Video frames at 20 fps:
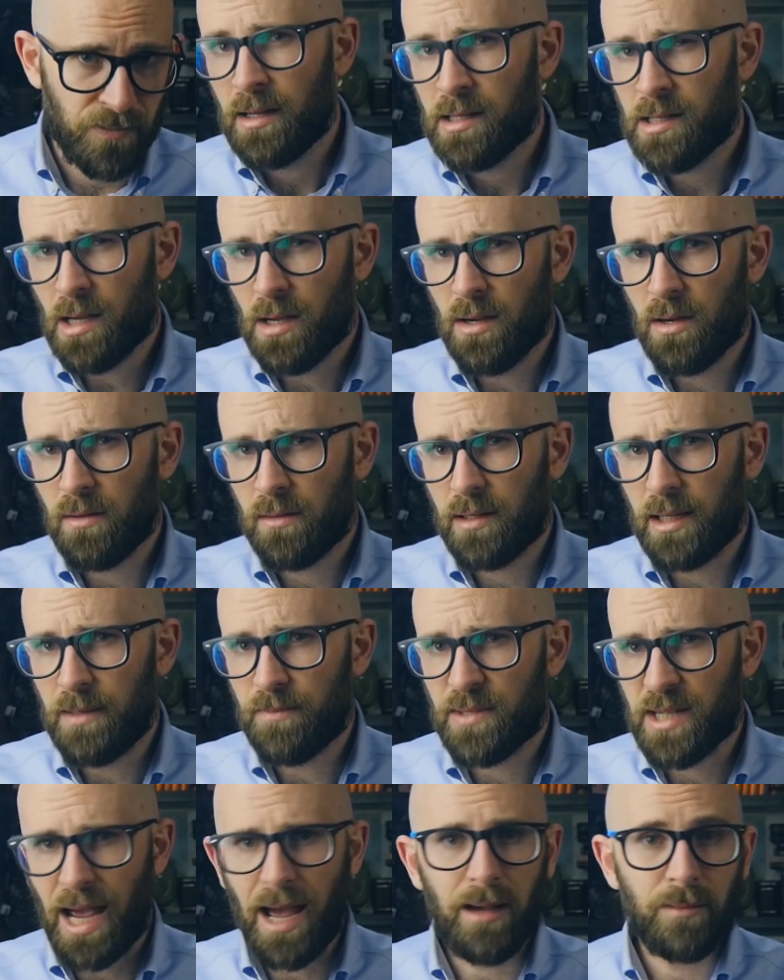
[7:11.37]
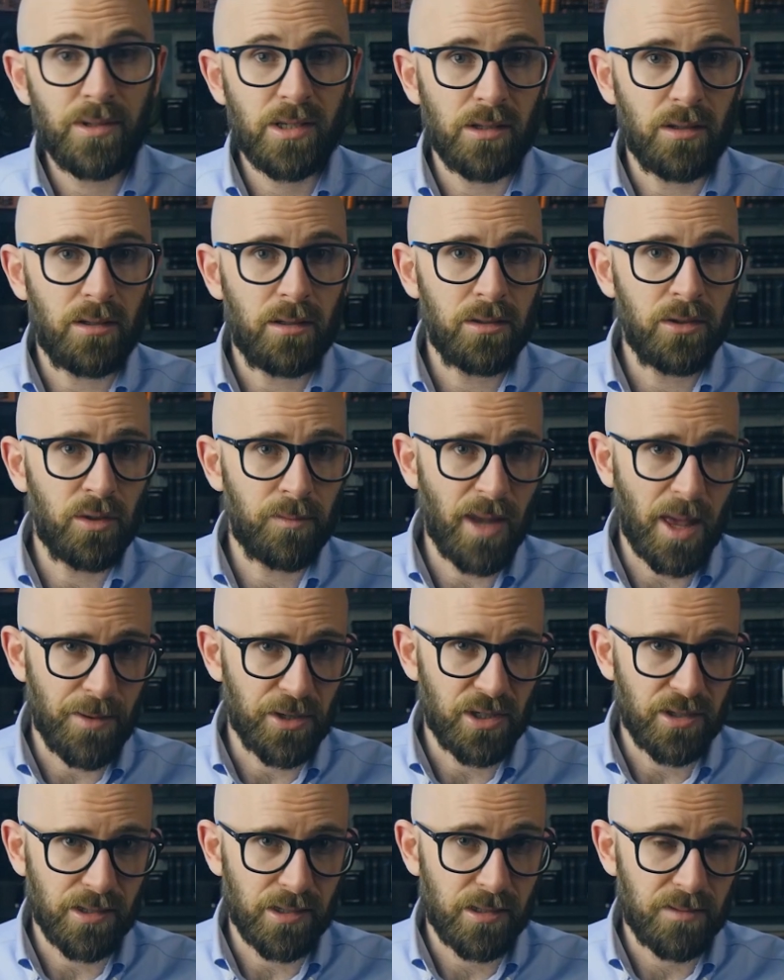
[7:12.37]
So keep tabs on your
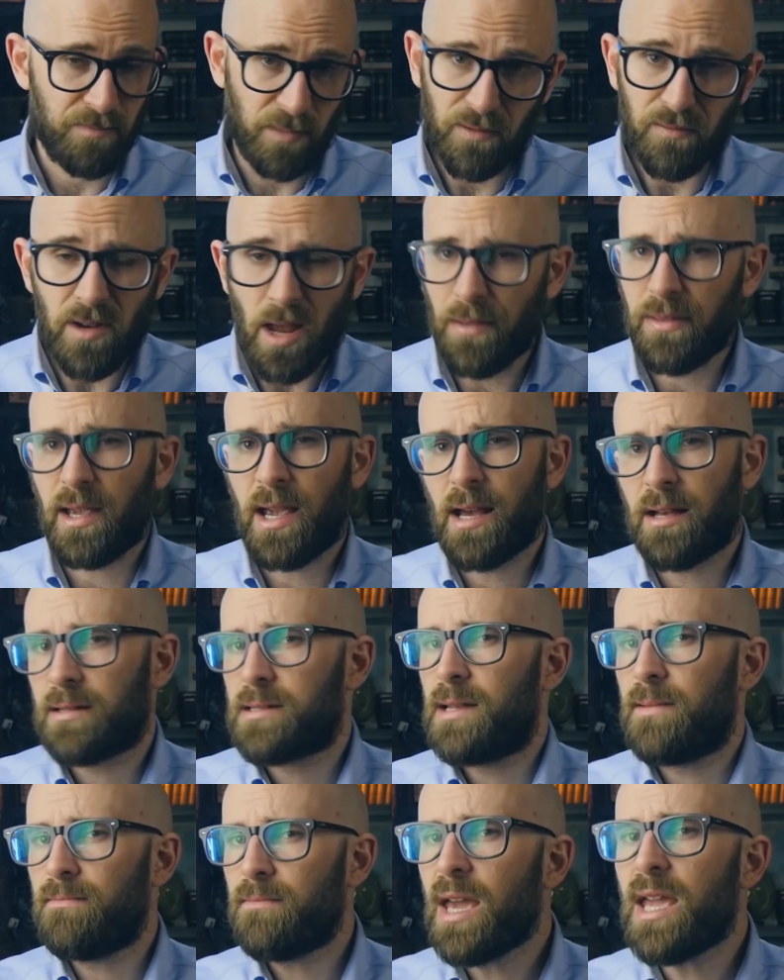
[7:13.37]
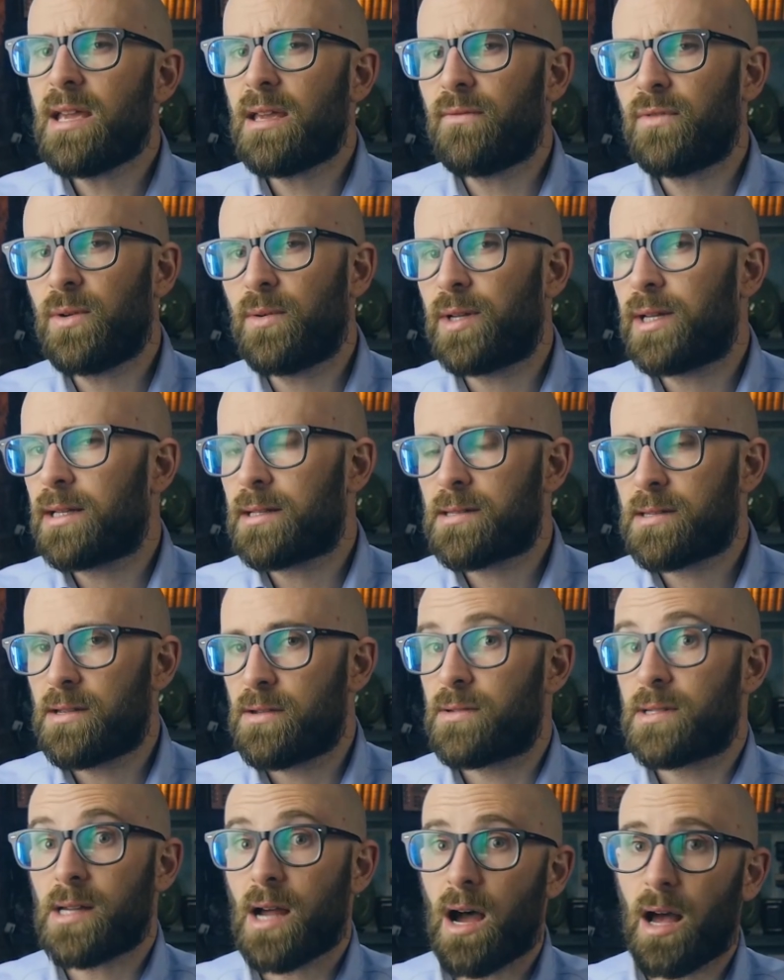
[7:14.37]
blemishes. If nothing else, it may give you an
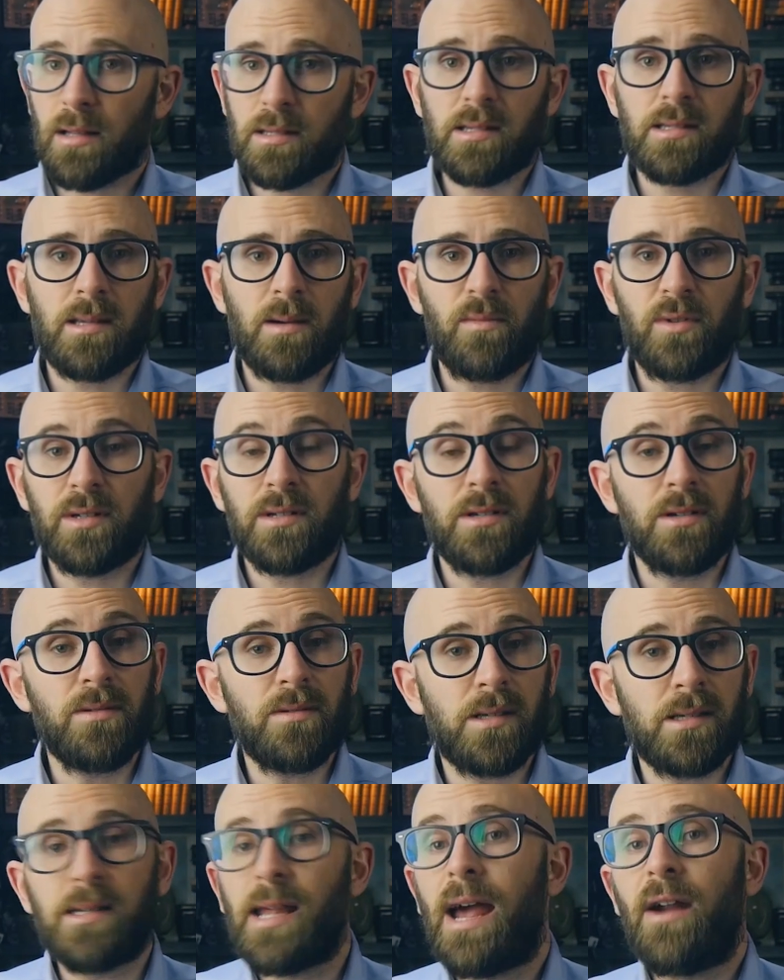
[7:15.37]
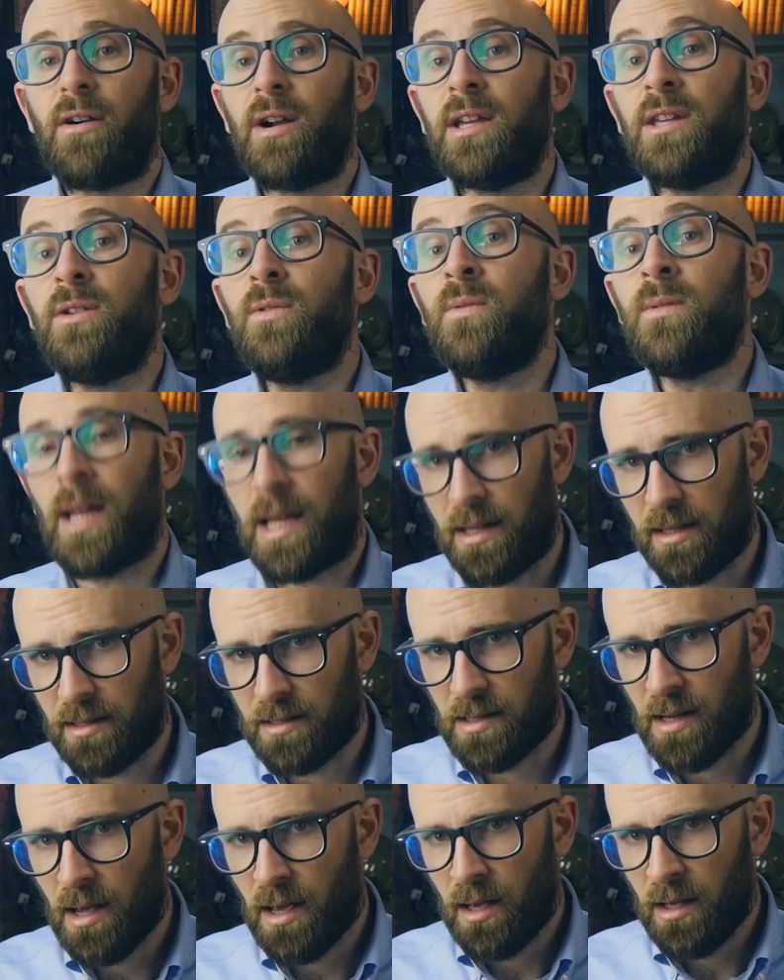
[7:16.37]
excuse to ask someone to stare at you
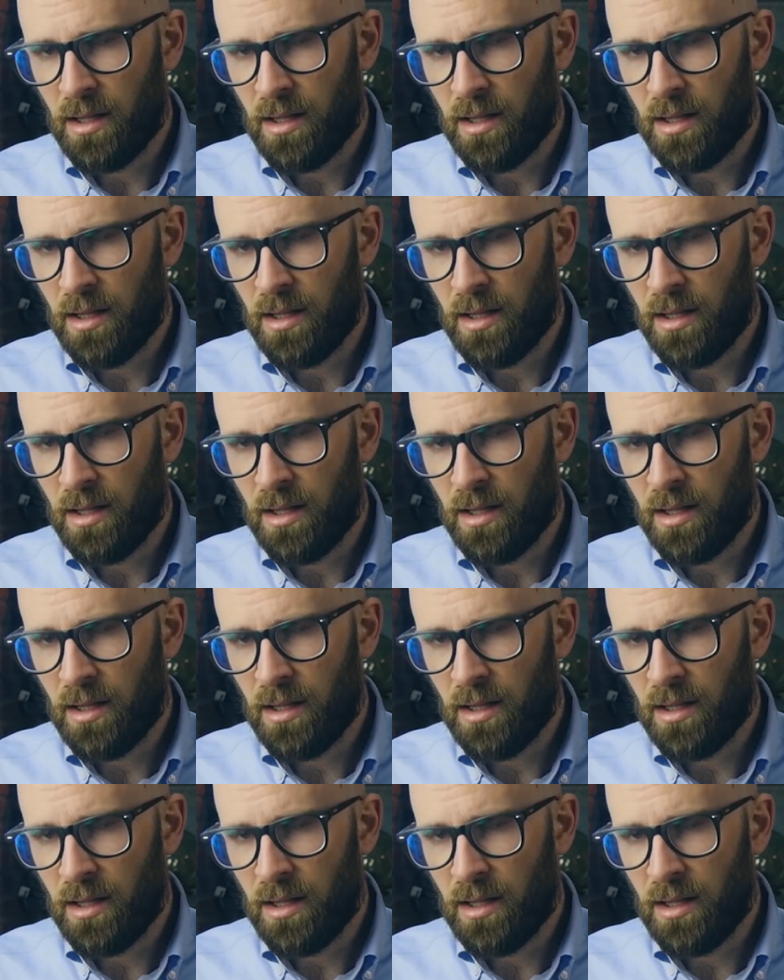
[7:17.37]
naked.